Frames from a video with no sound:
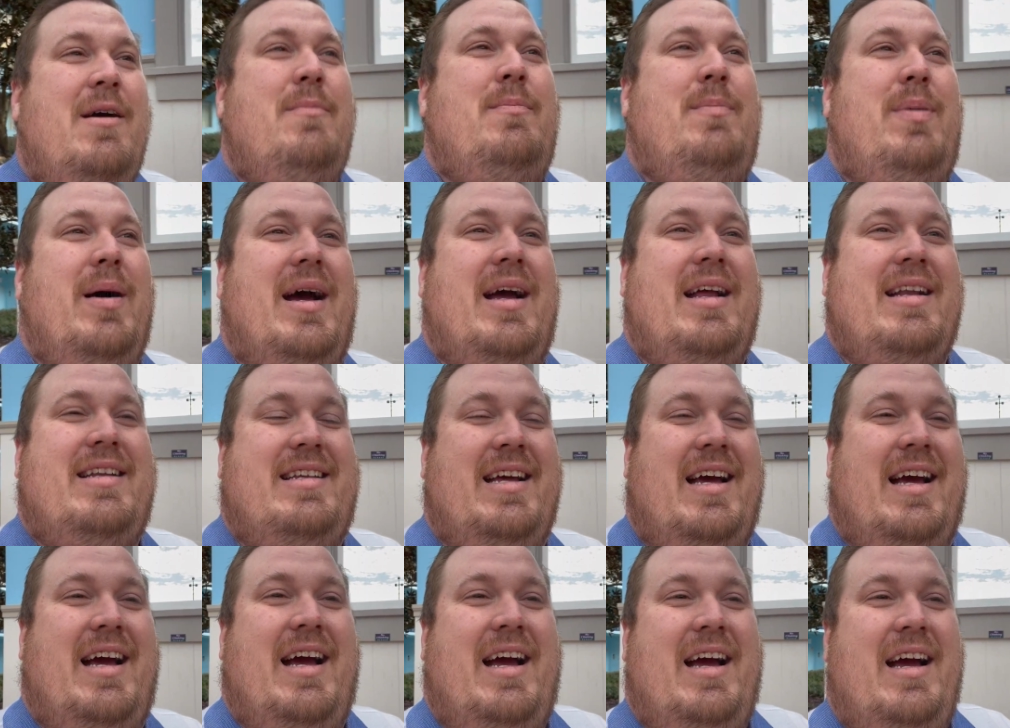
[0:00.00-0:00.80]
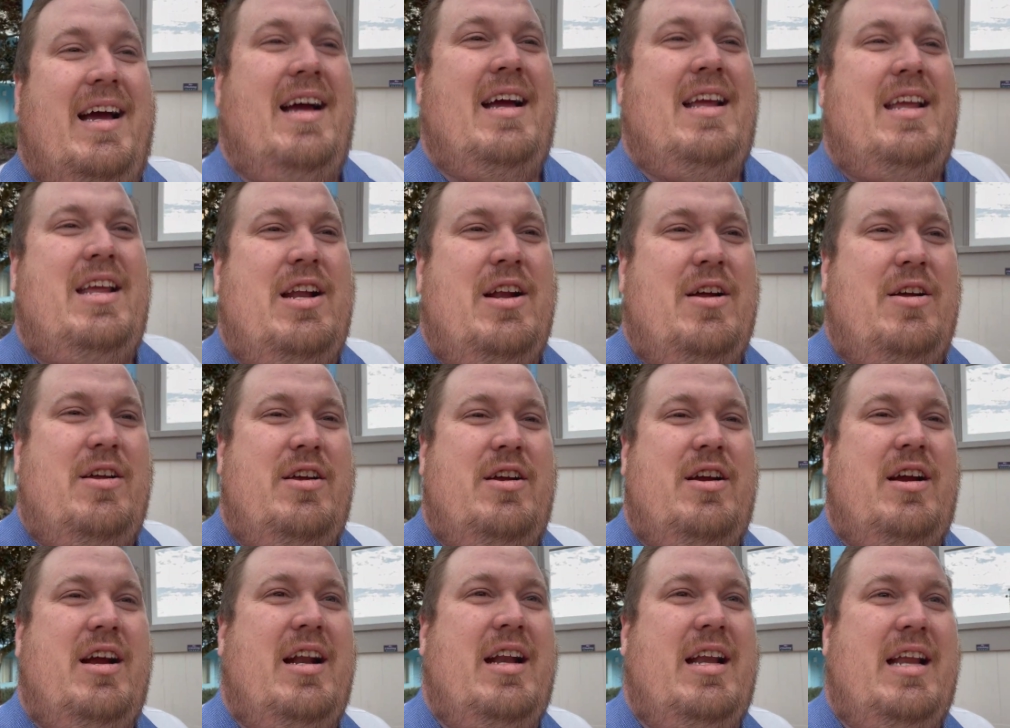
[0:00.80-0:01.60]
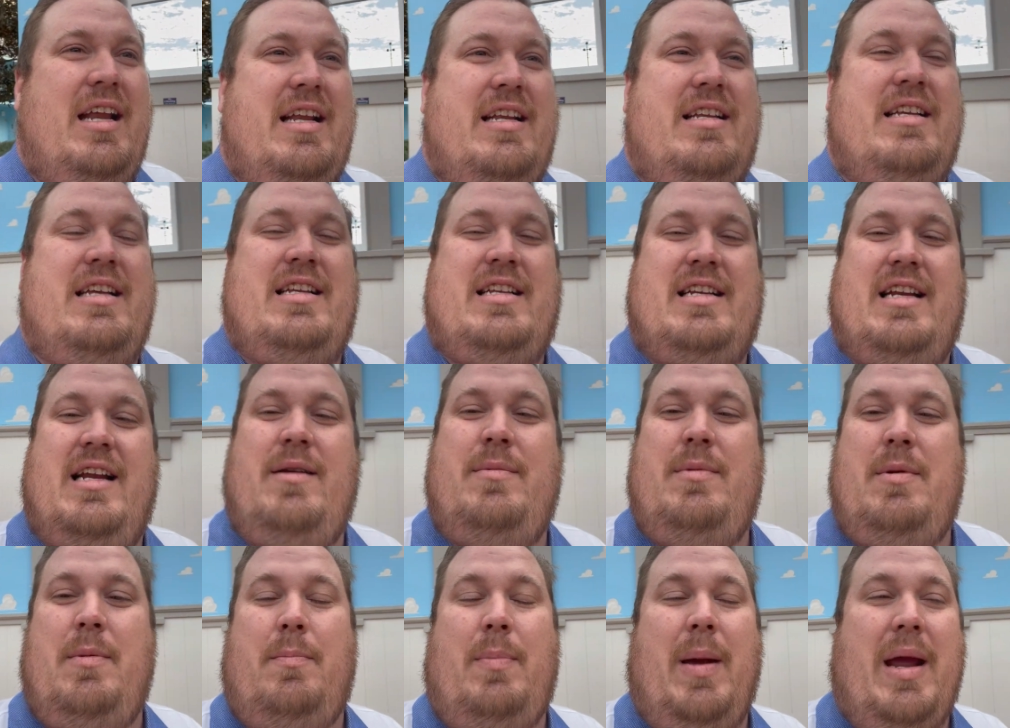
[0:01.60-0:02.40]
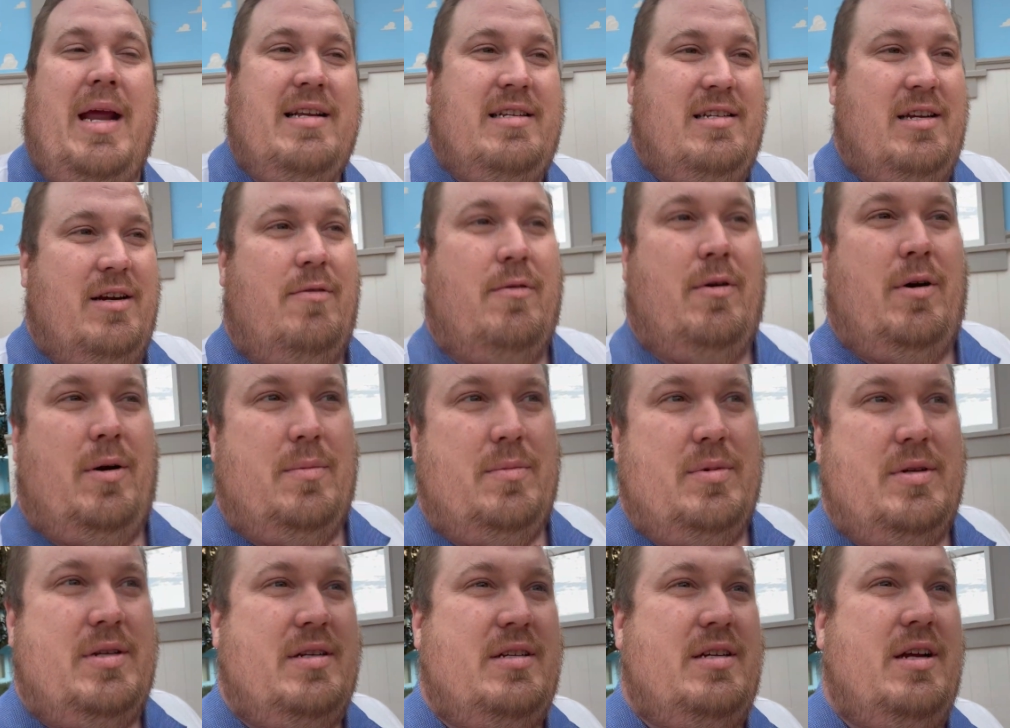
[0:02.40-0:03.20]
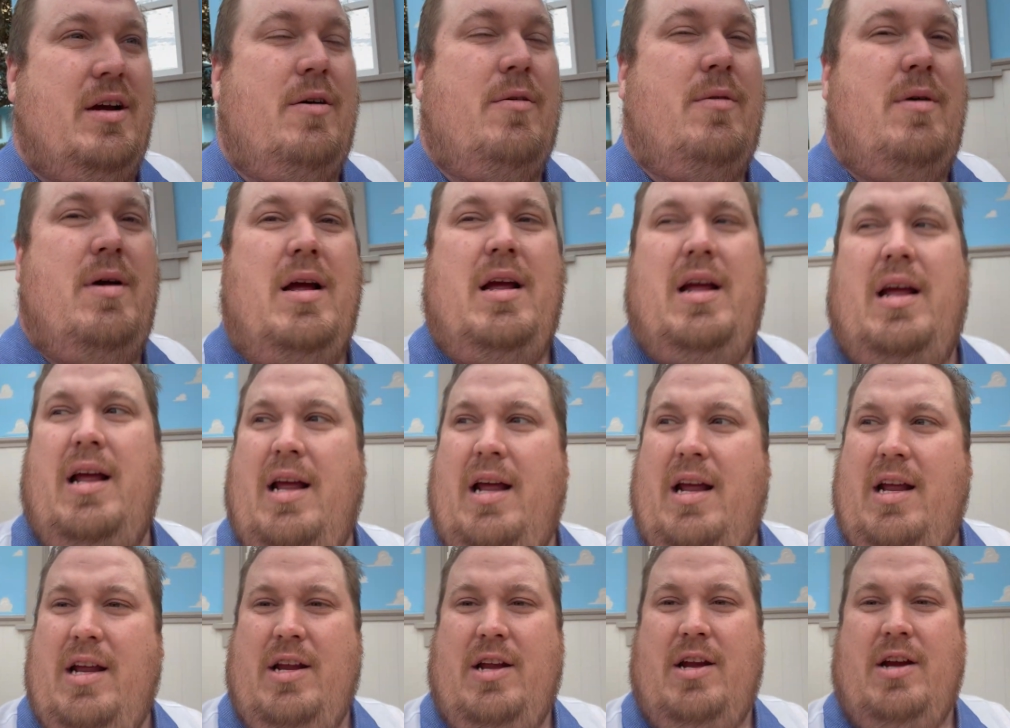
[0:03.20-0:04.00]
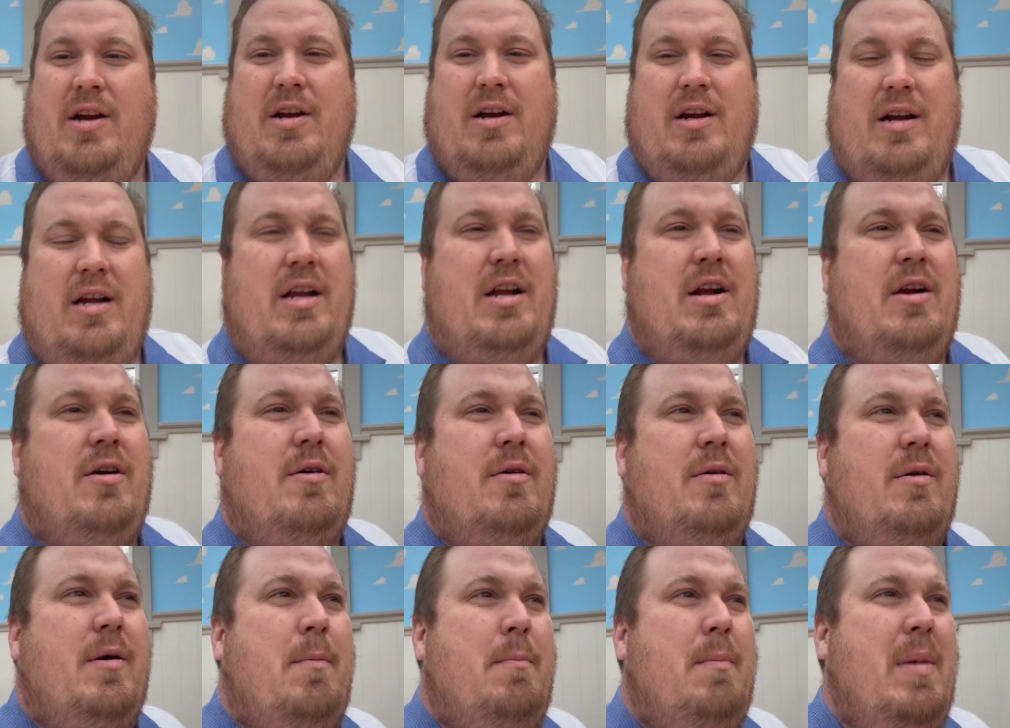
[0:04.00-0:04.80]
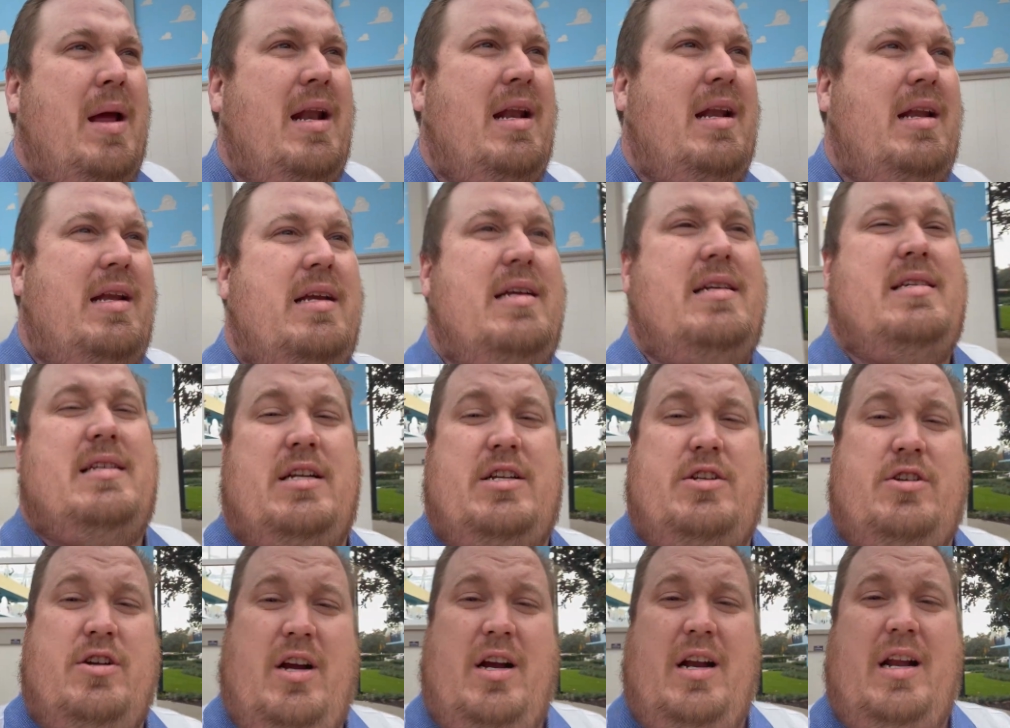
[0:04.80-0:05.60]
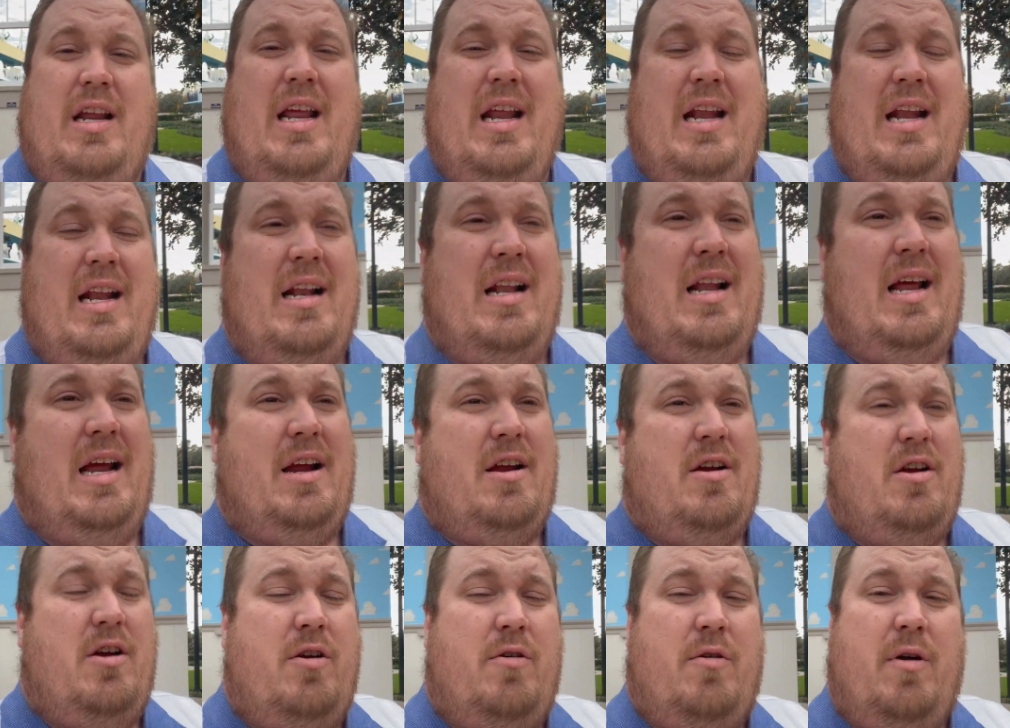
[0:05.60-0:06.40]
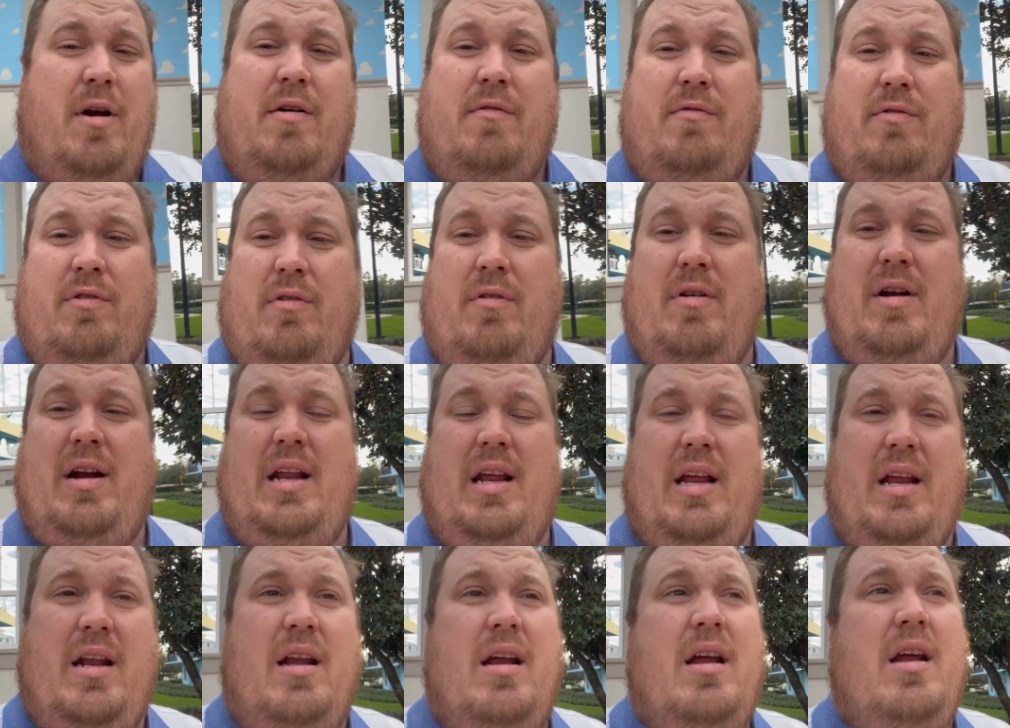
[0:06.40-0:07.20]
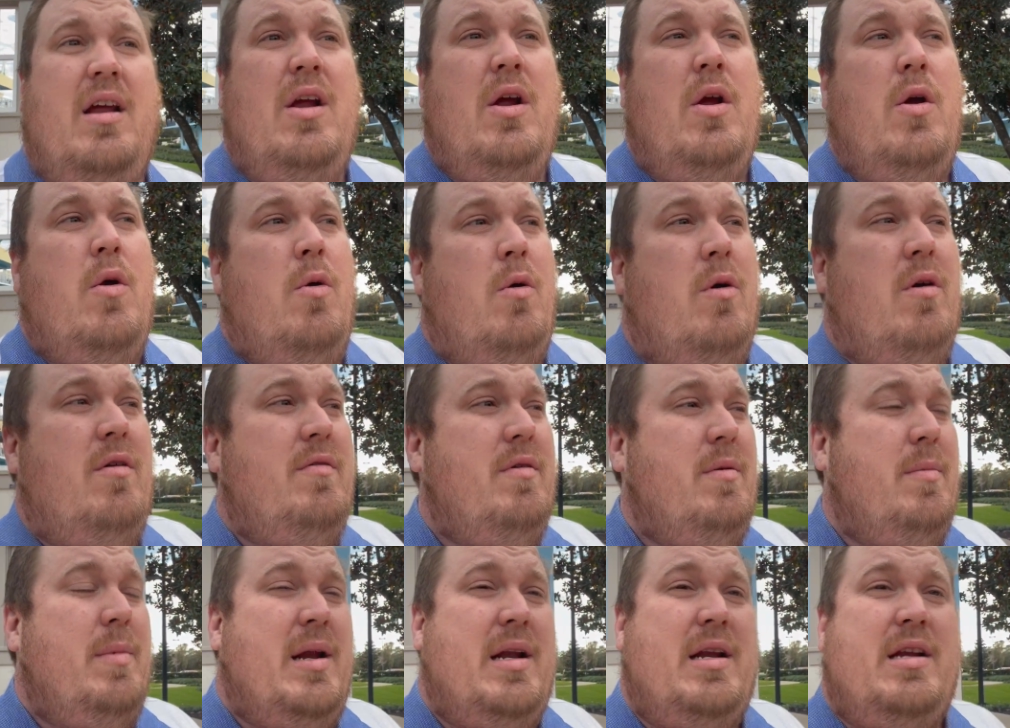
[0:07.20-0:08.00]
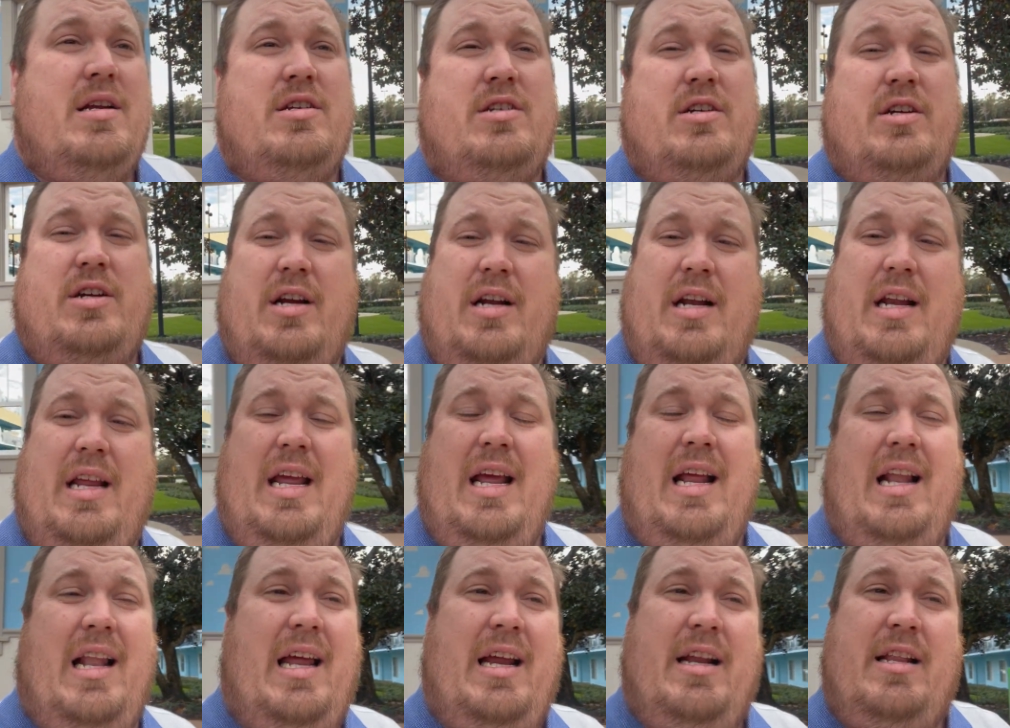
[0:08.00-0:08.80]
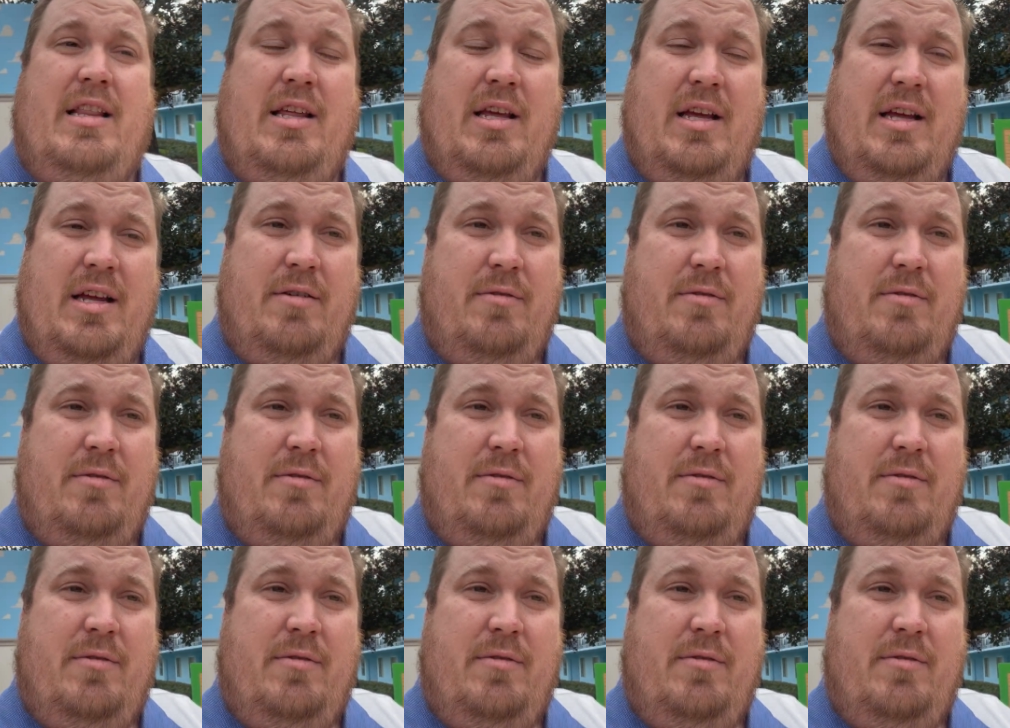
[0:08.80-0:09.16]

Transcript: But, you know, it's going to be basic rooms. So, amenities that you're going to get at like Grand Floridian, or even amenities you're going to get like the